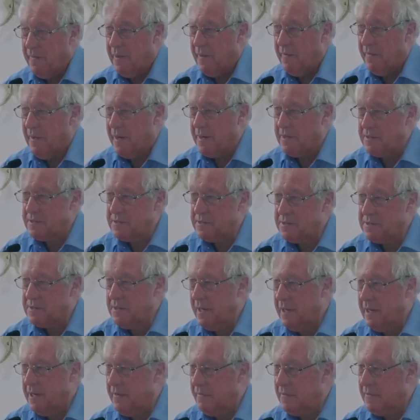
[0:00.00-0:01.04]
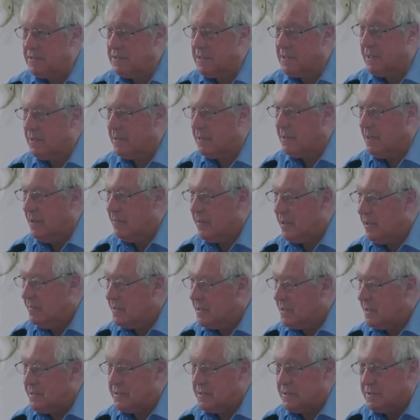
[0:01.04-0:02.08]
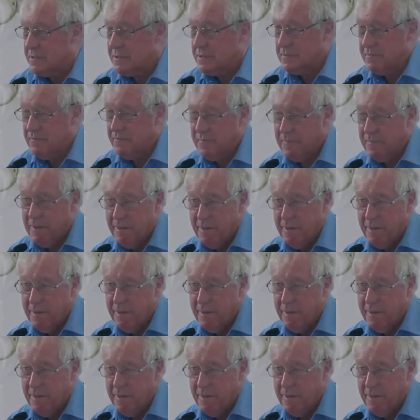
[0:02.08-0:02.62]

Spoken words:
then that is a sign of the second coming of Jesus.